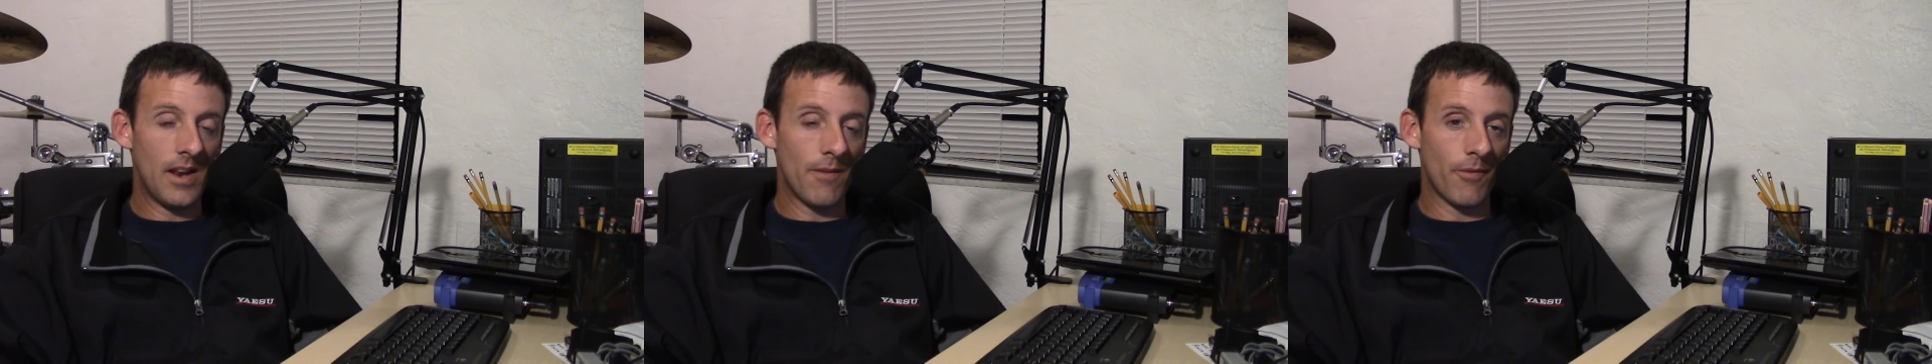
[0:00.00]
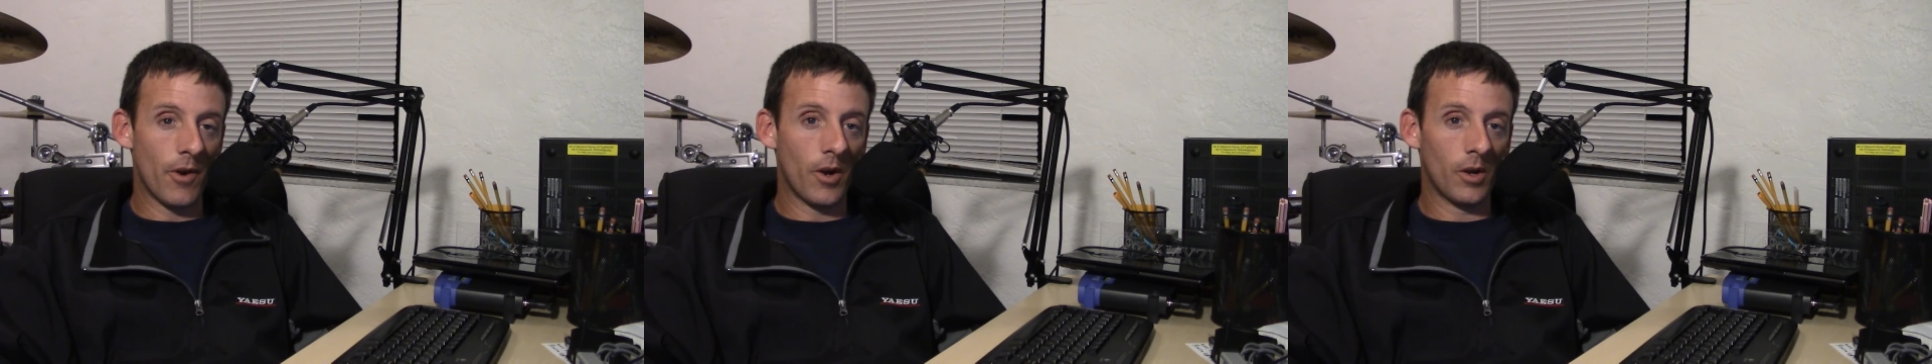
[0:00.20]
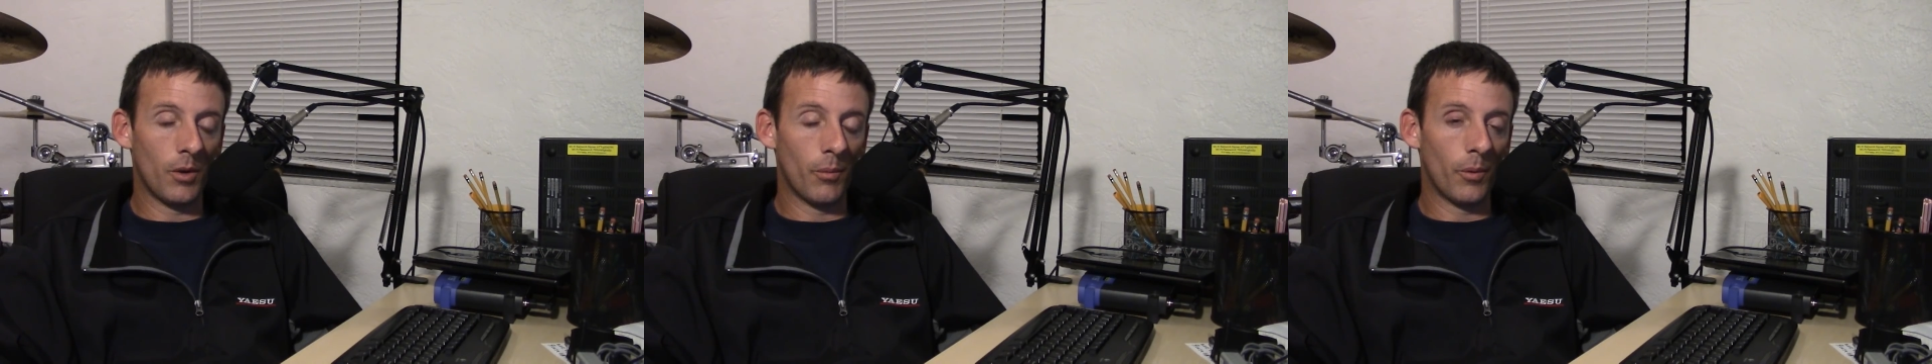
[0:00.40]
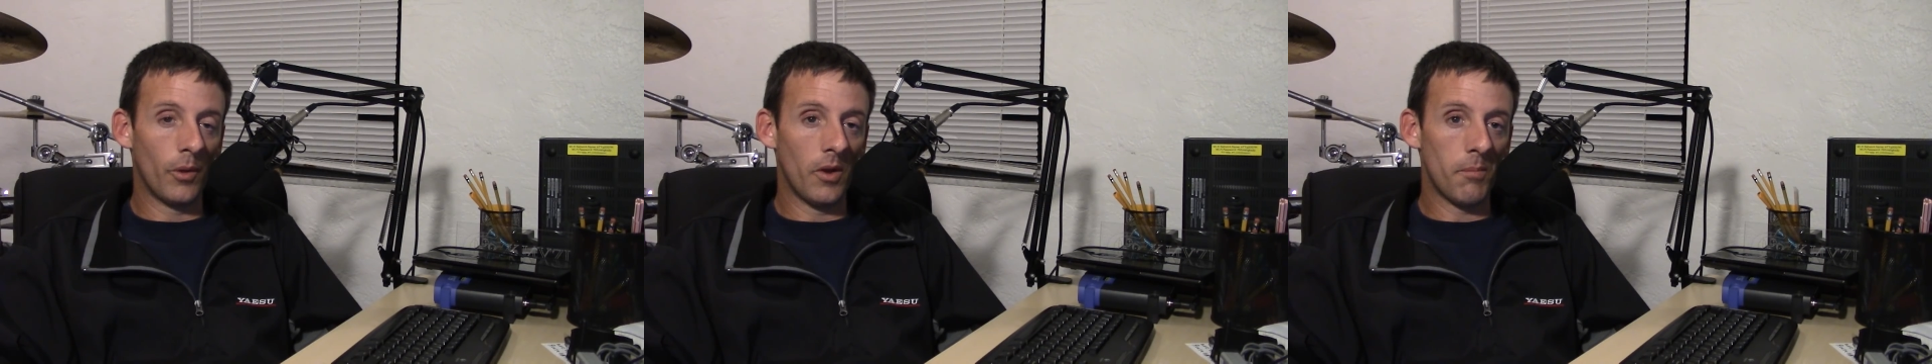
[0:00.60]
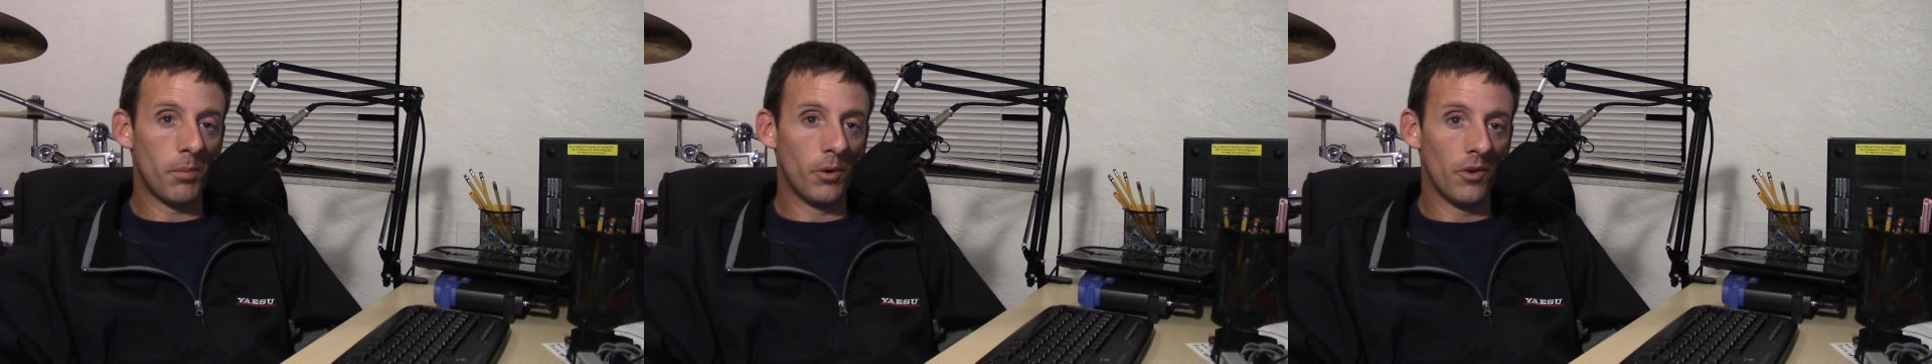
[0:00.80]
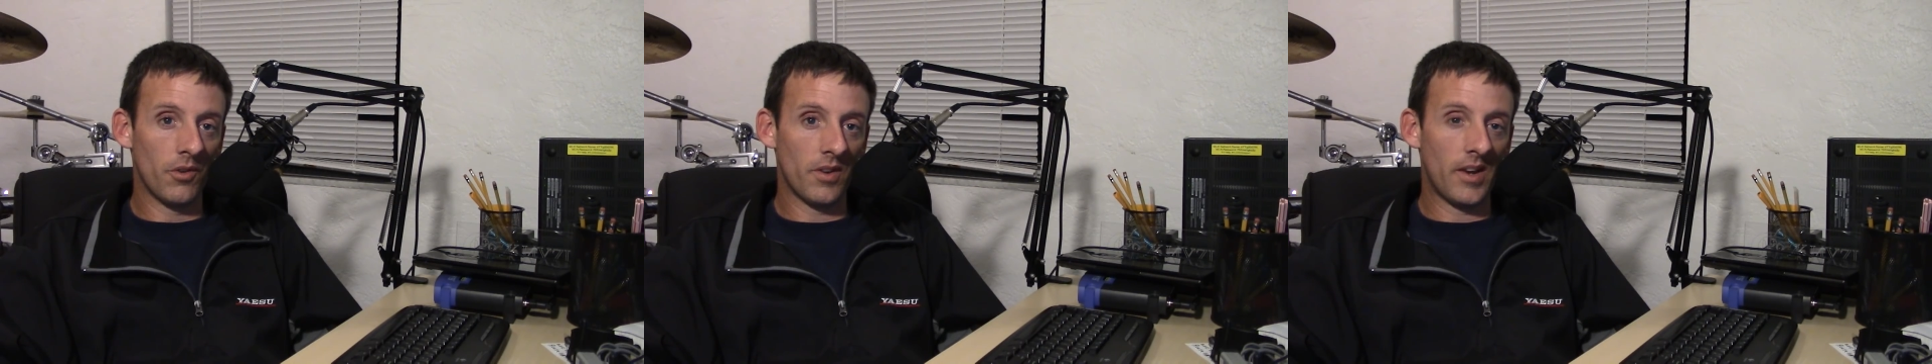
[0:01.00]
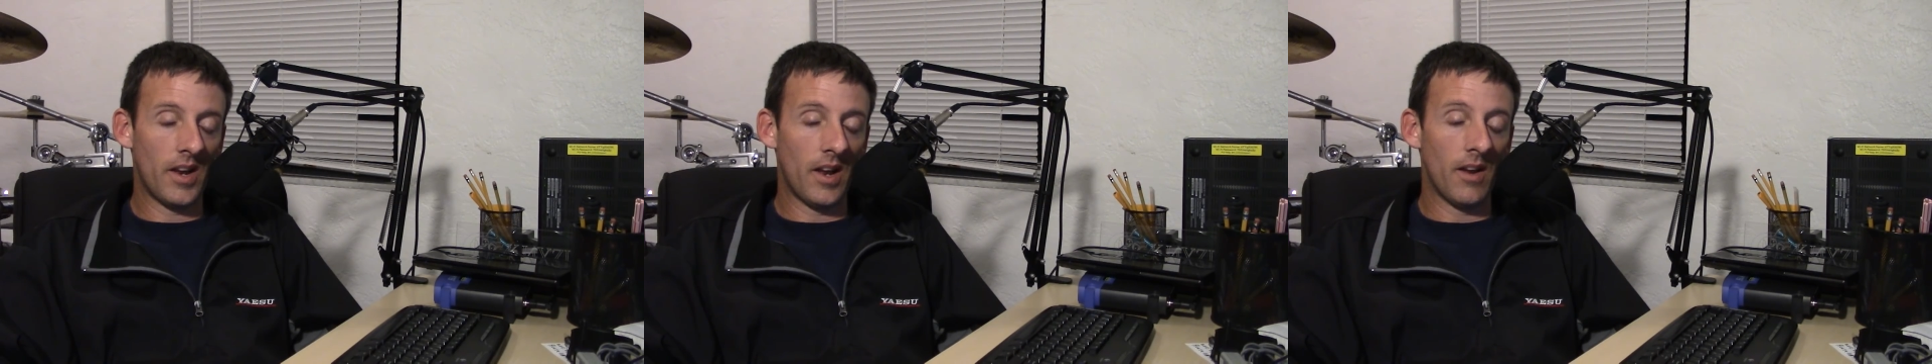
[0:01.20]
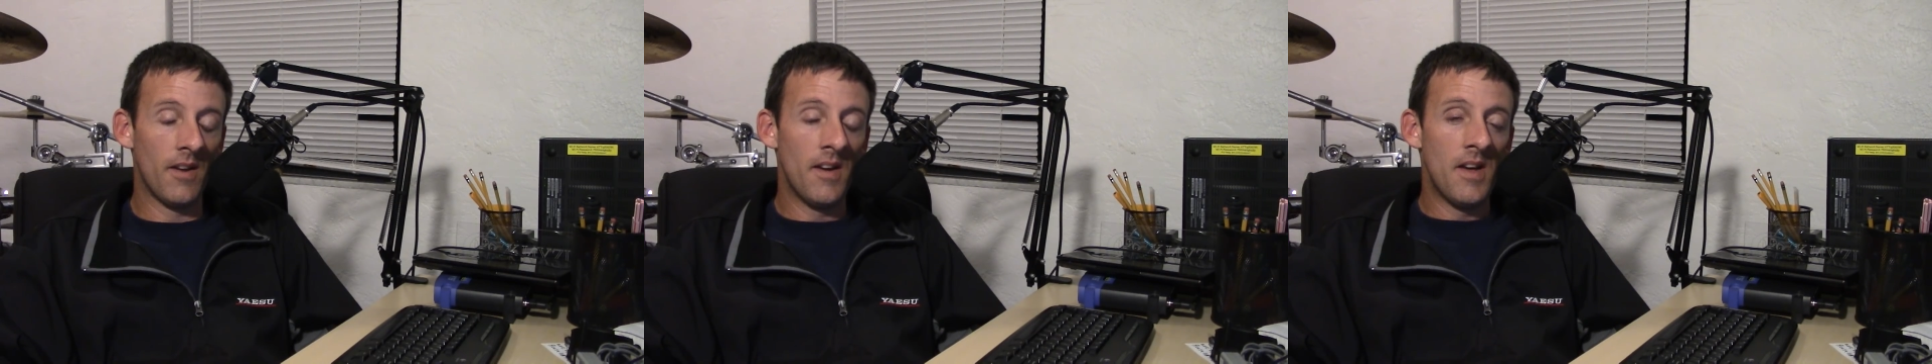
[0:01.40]
eighty vertical really pulls it
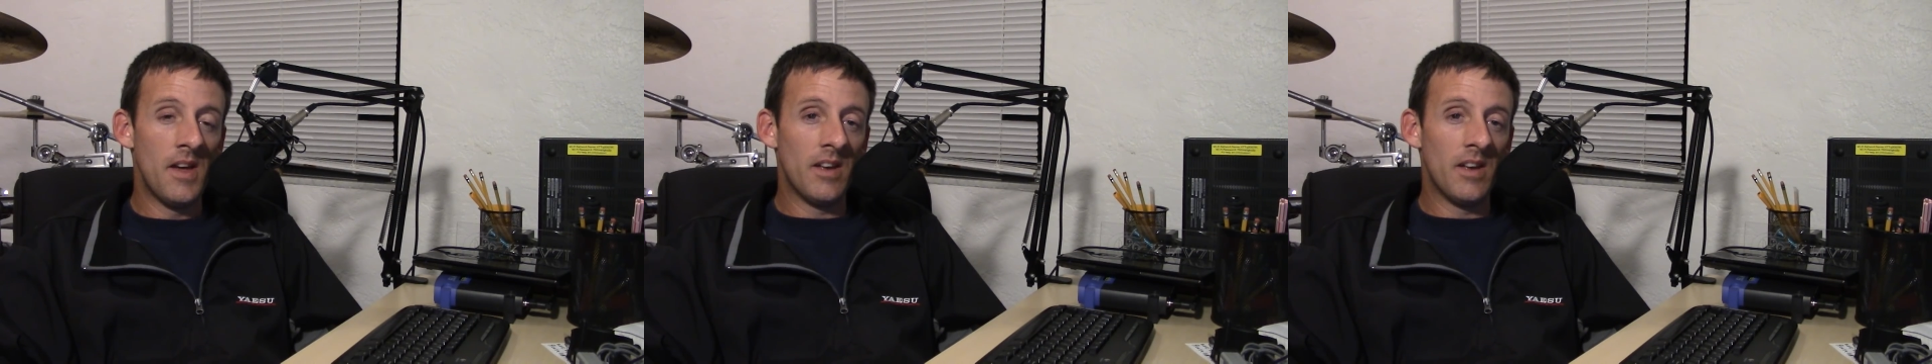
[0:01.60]
in.